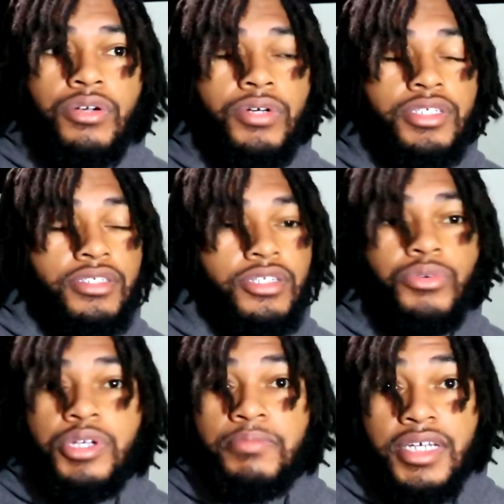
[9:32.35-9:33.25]
question,
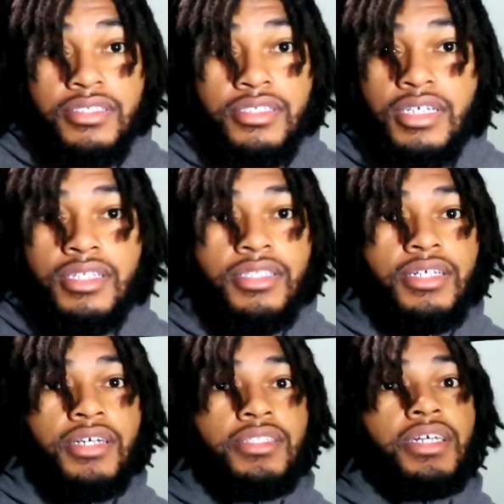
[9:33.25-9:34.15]
quick message, anything like